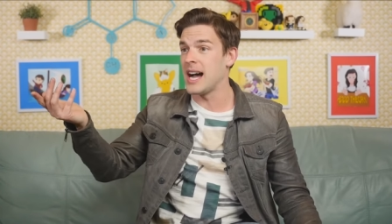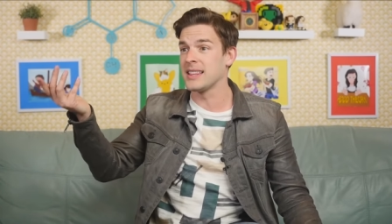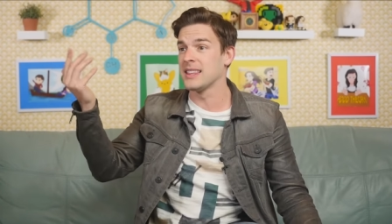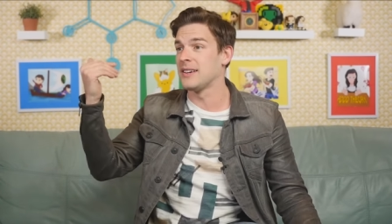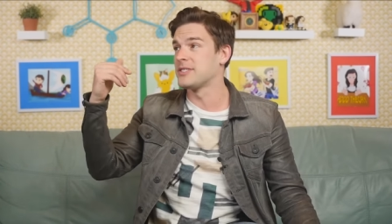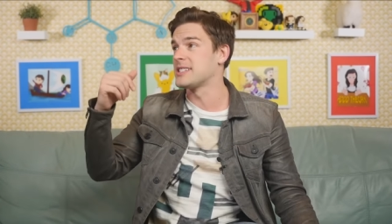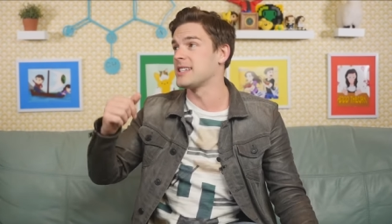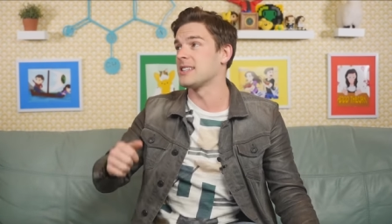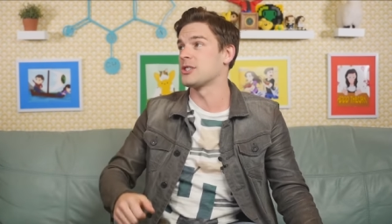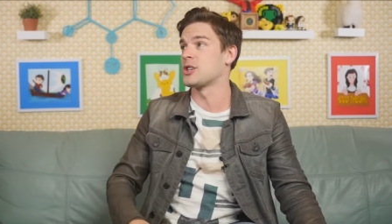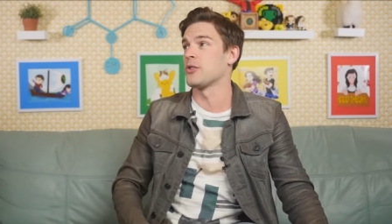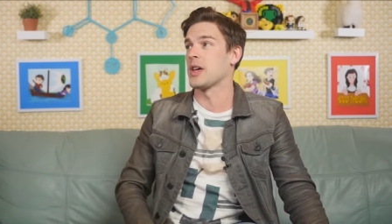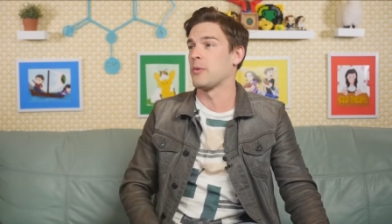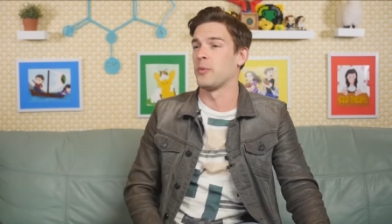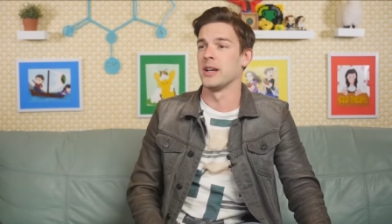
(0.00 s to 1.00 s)
I'd love to see oh, the
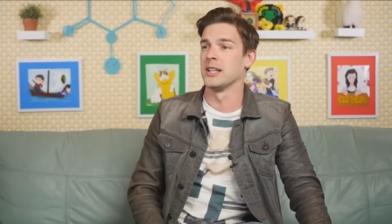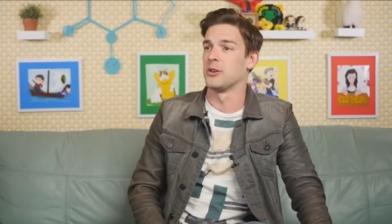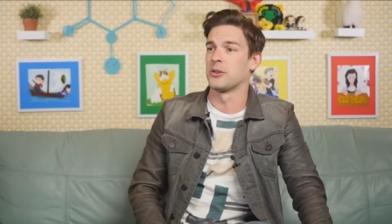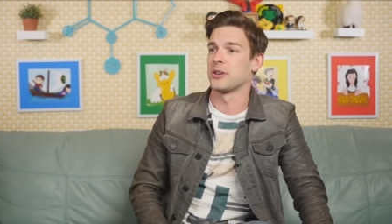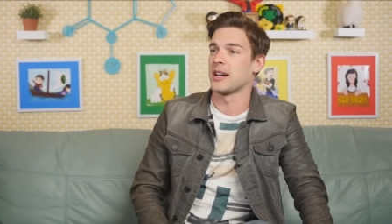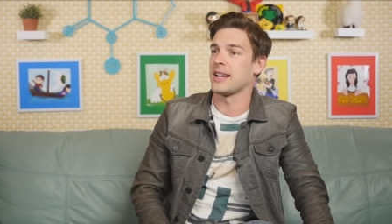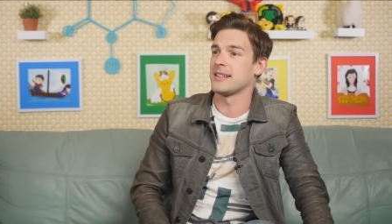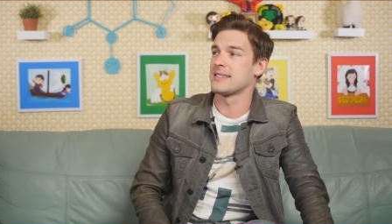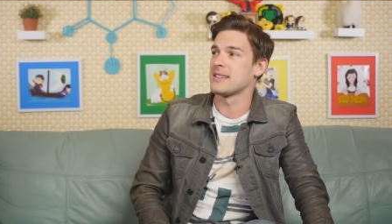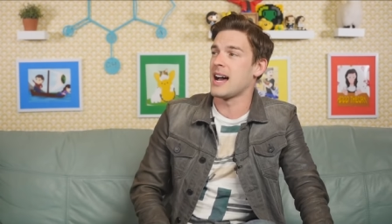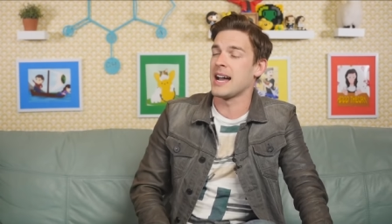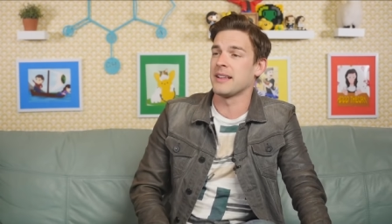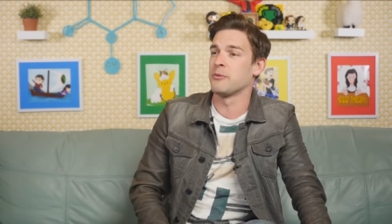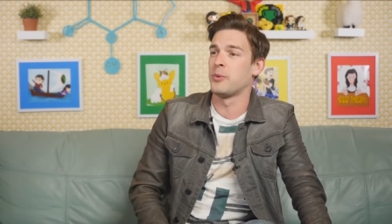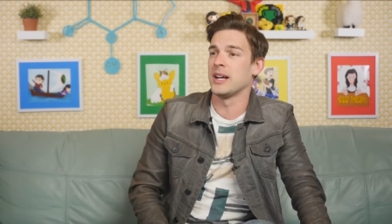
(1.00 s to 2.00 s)
show yeah, that Willow, Willow, creates.
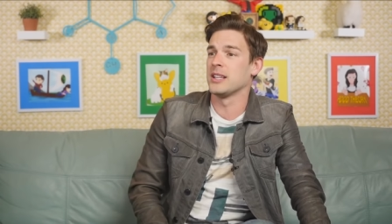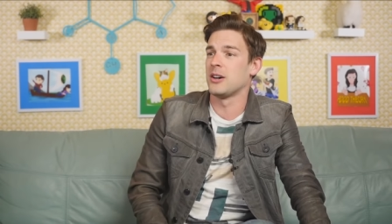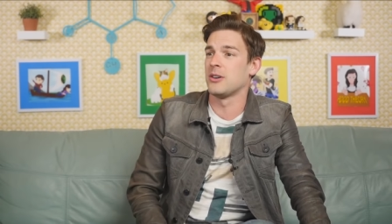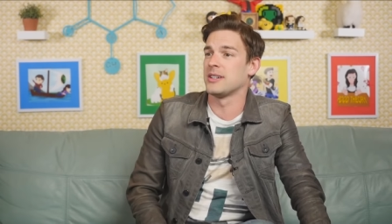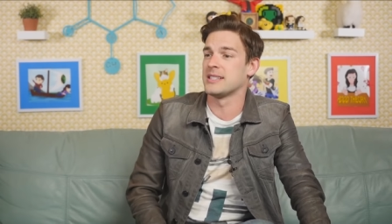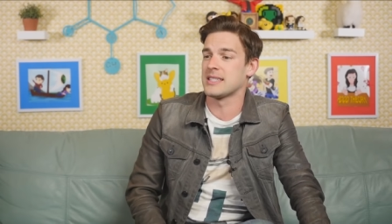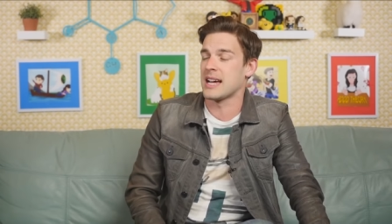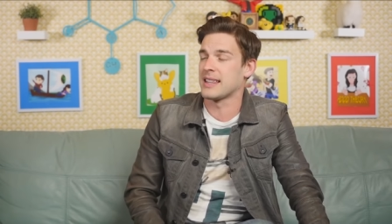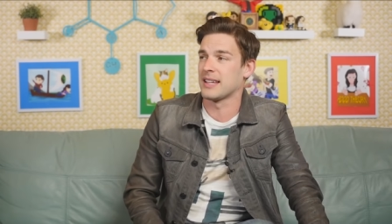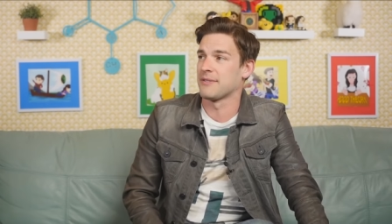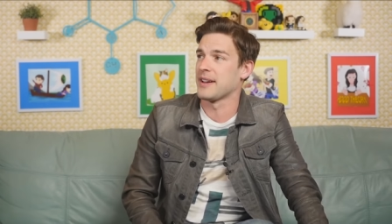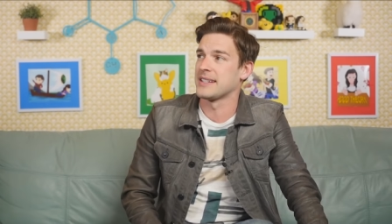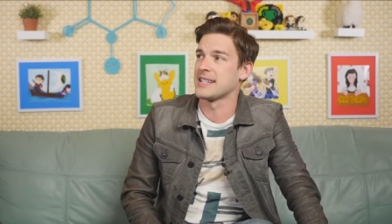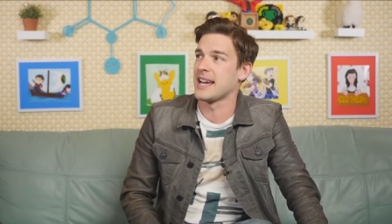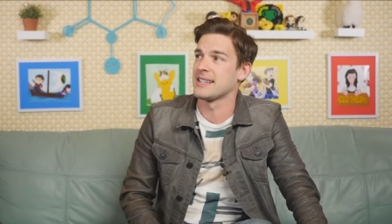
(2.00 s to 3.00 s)
I, Willow yeah. is, I think,
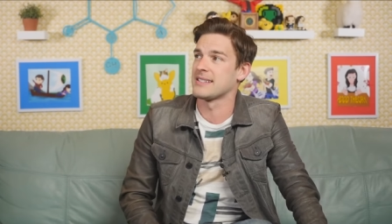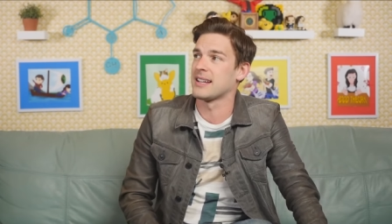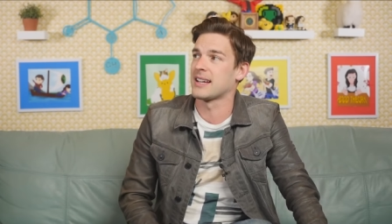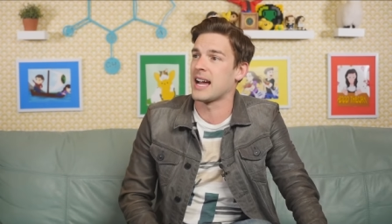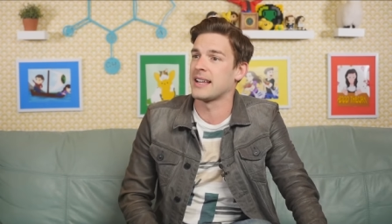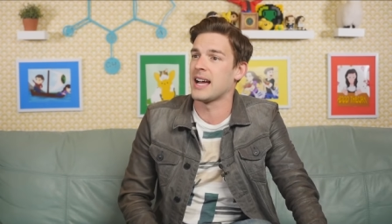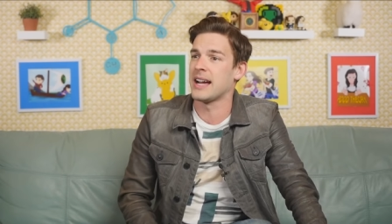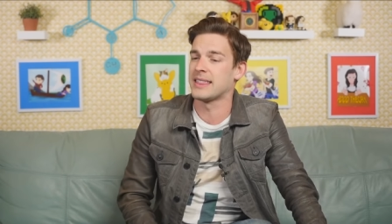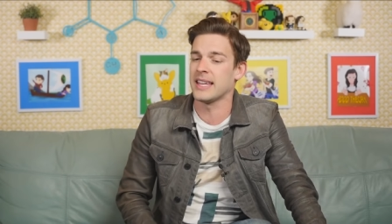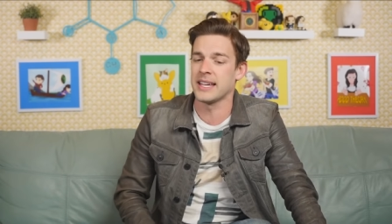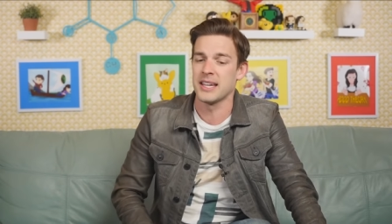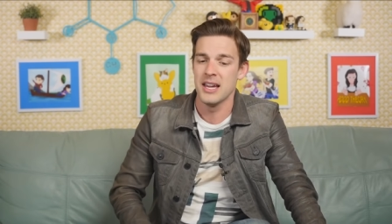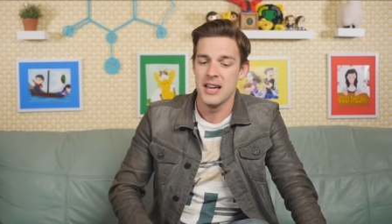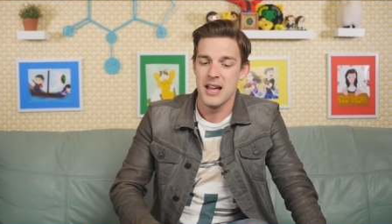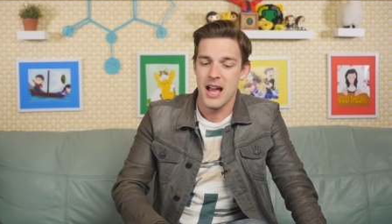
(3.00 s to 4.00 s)
fantastic. Yeah. I, I
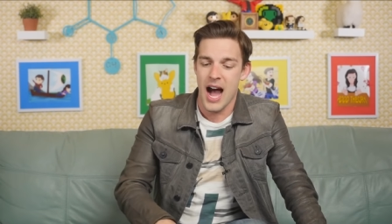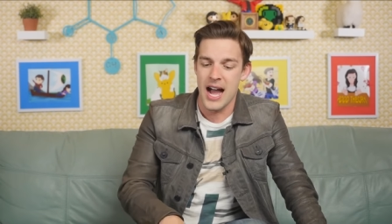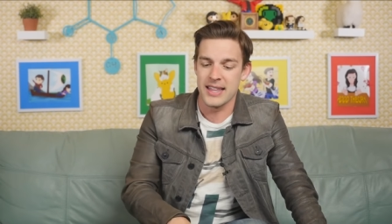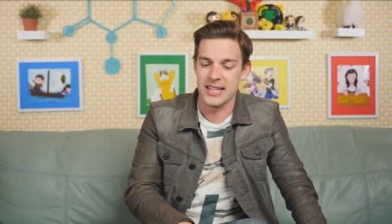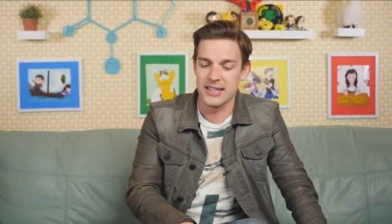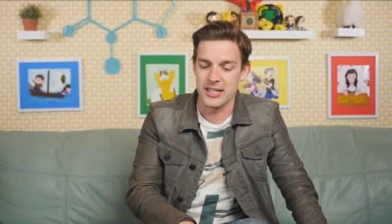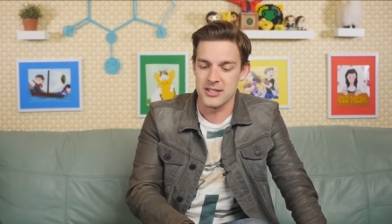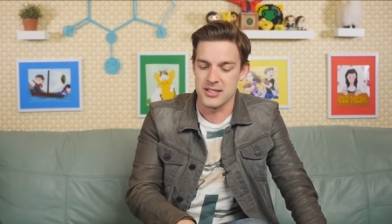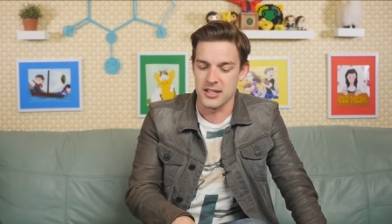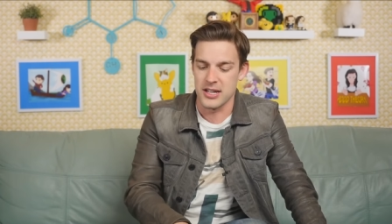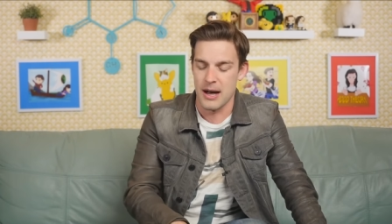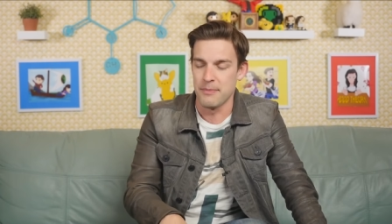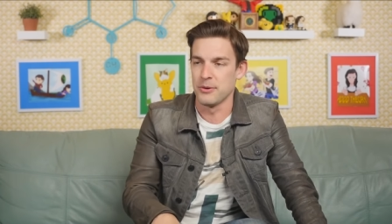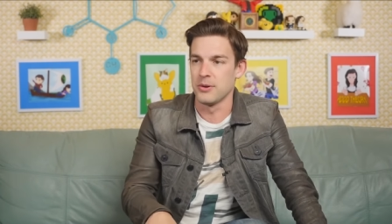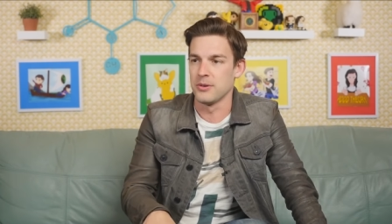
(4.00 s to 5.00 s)
think I think there's a
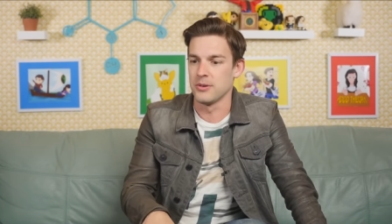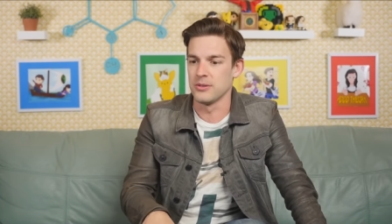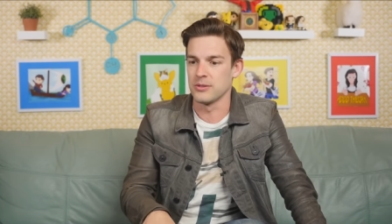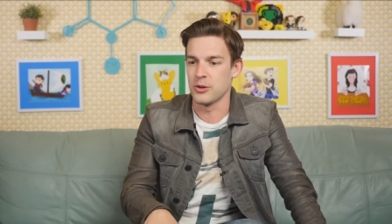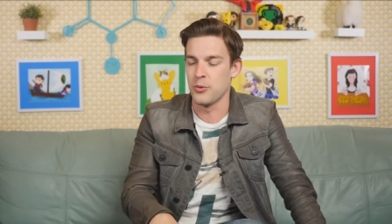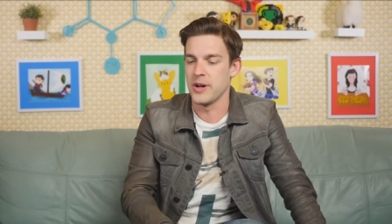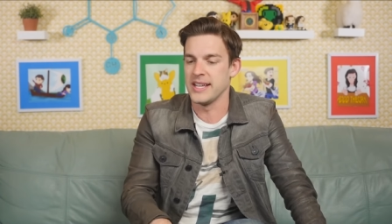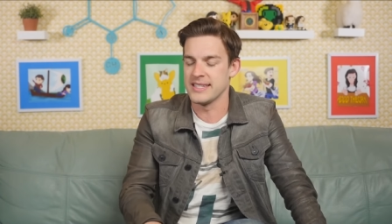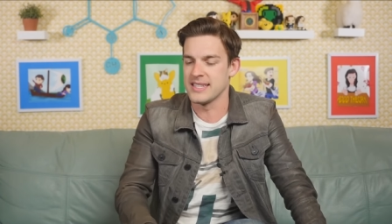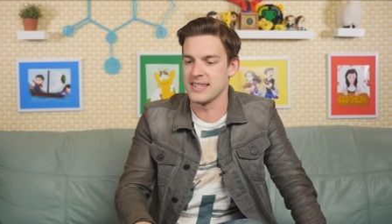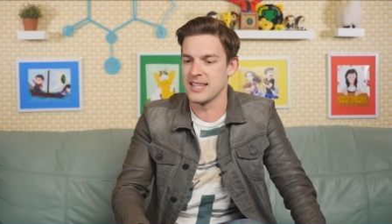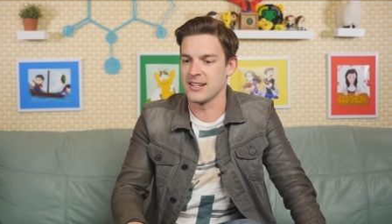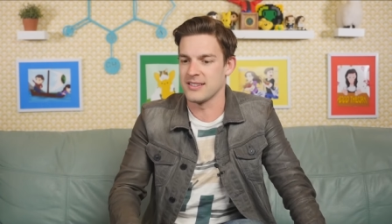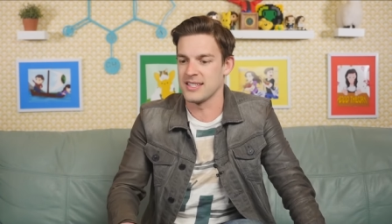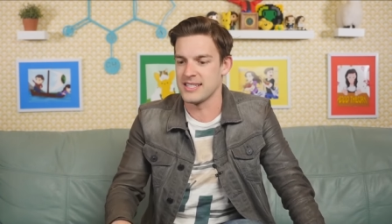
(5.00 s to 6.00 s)
couple queens
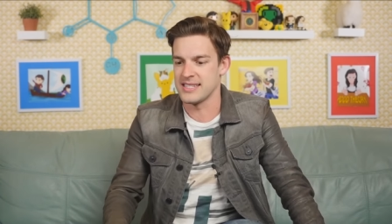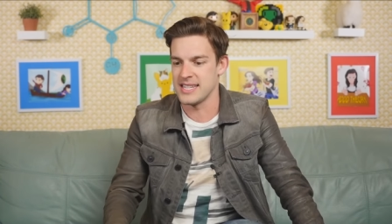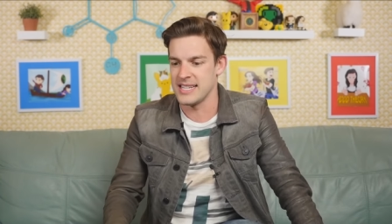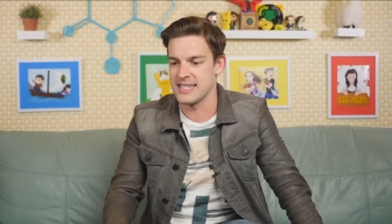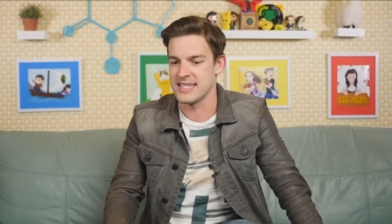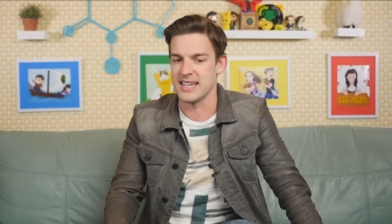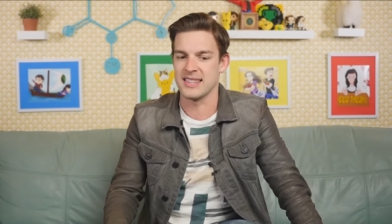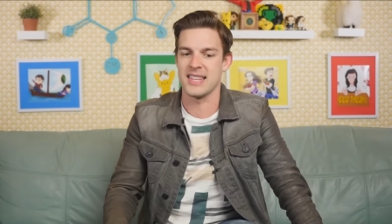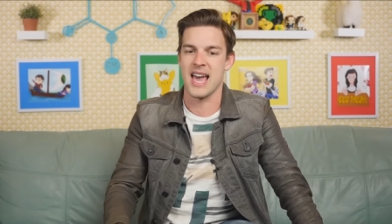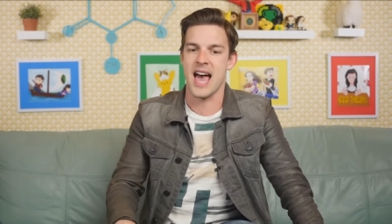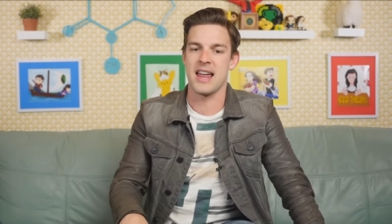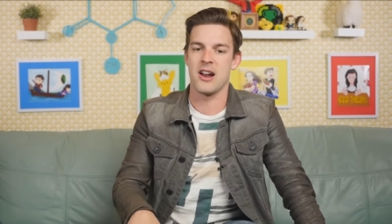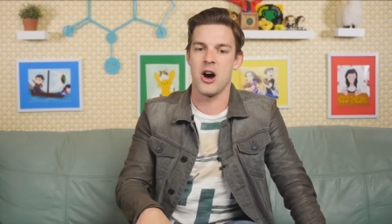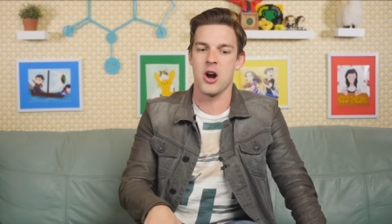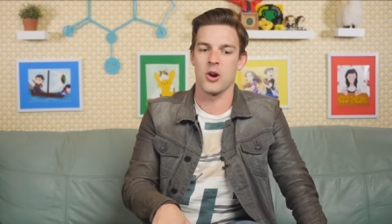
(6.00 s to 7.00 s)
in there this season
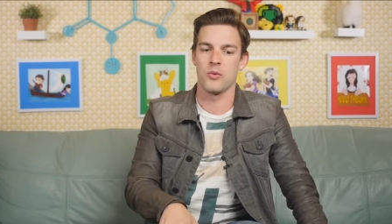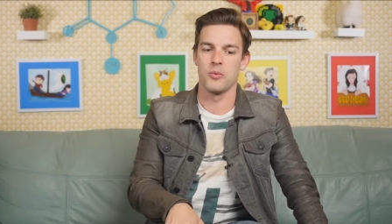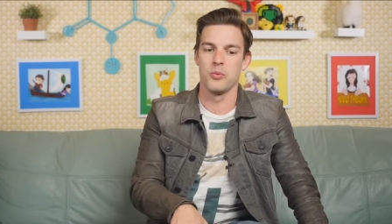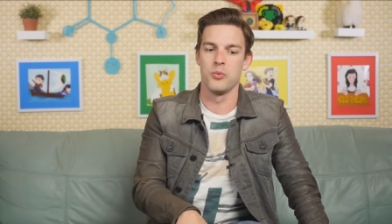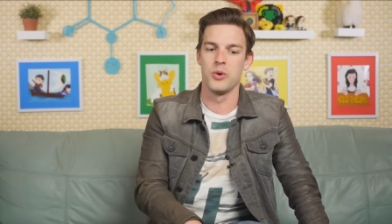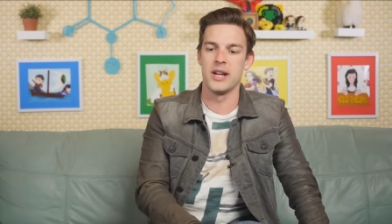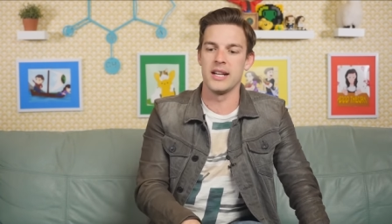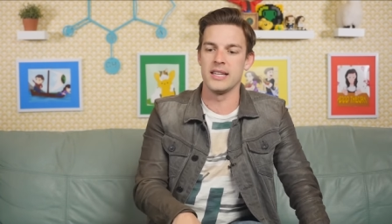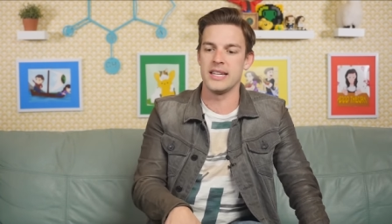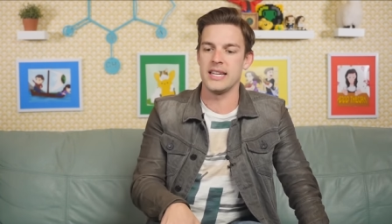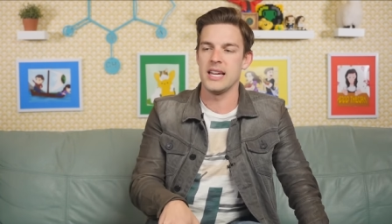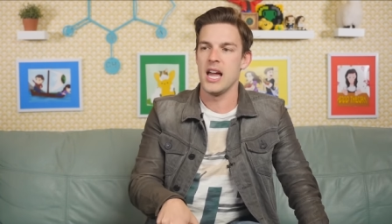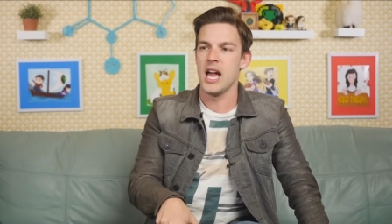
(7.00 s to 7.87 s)
that are really